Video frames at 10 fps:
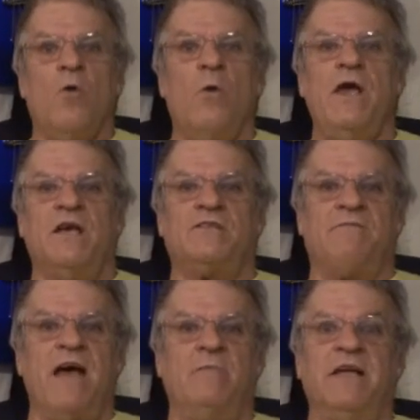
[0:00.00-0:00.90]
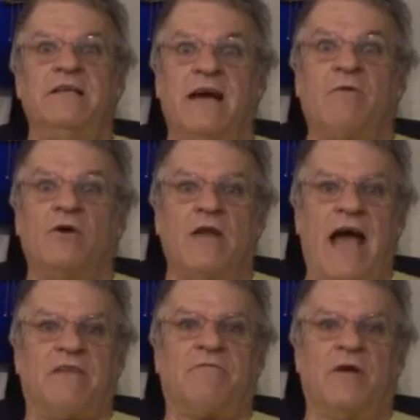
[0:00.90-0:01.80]
We, his family, never
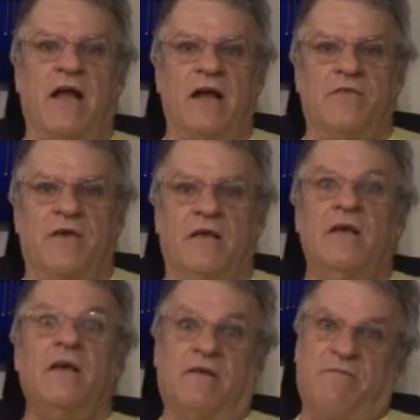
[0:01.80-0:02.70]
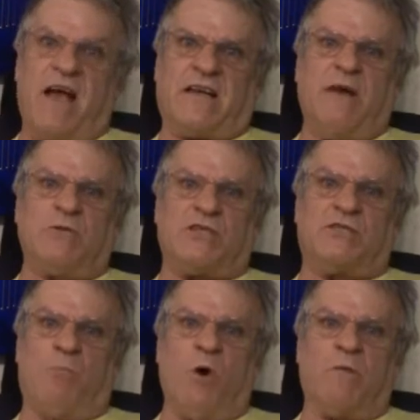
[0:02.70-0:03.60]
lacked for anything. In fact, I was a
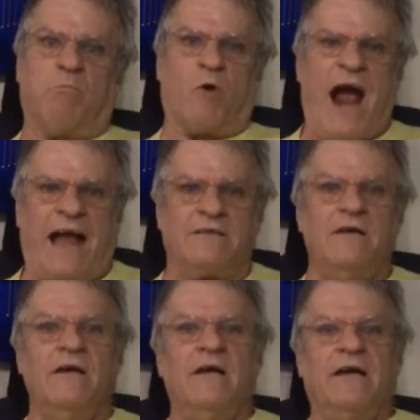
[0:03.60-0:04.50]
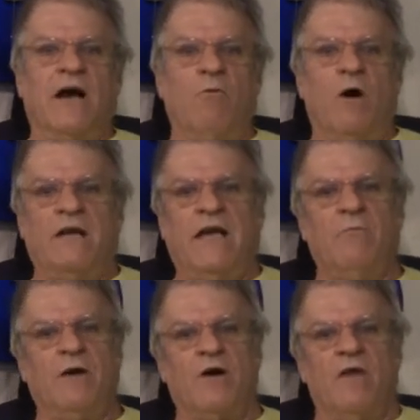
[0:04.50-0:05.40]
spoiled brat. And when he
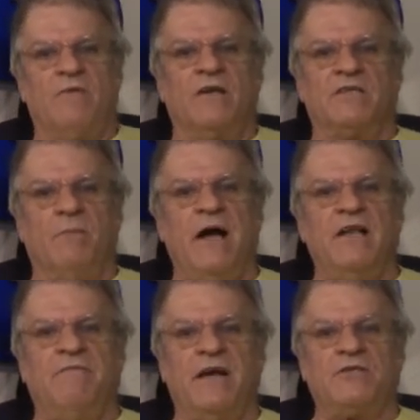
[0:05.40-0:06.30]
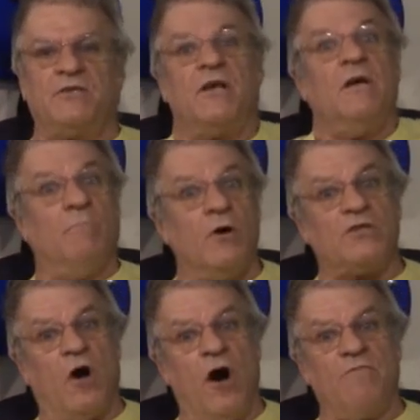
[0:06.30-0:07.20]
went off on his mining ventures,
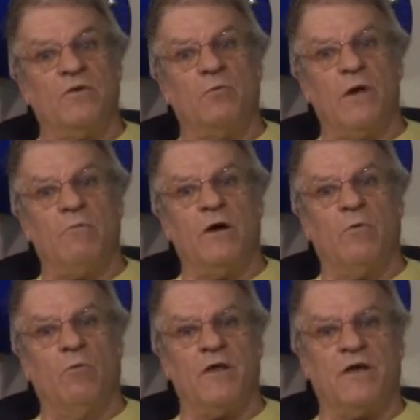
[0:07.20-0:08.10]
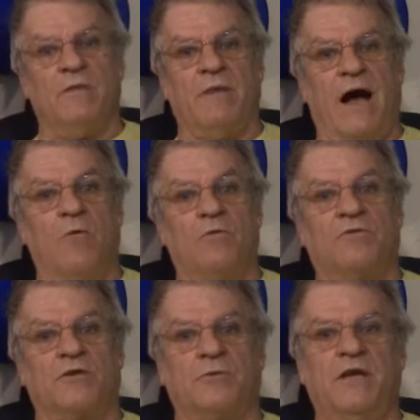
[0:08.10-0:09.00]
most often we went with him out with
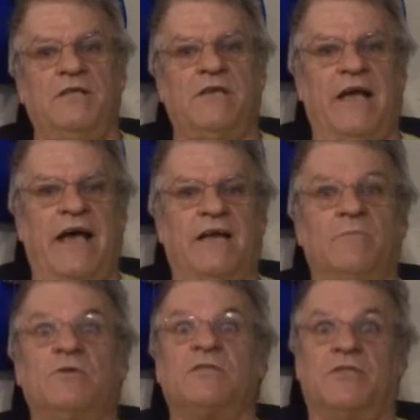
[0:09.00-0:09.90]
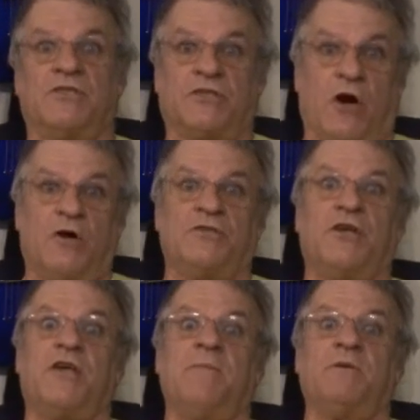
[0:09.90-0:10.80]
the trees, the animals, and the stars
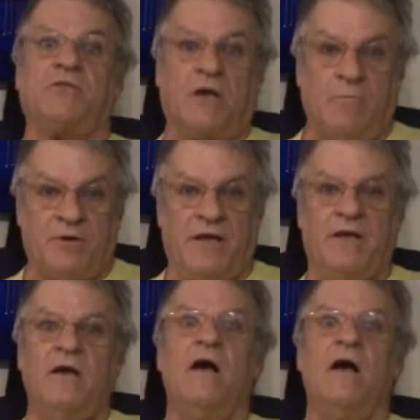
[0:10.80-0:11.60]
to keep us company.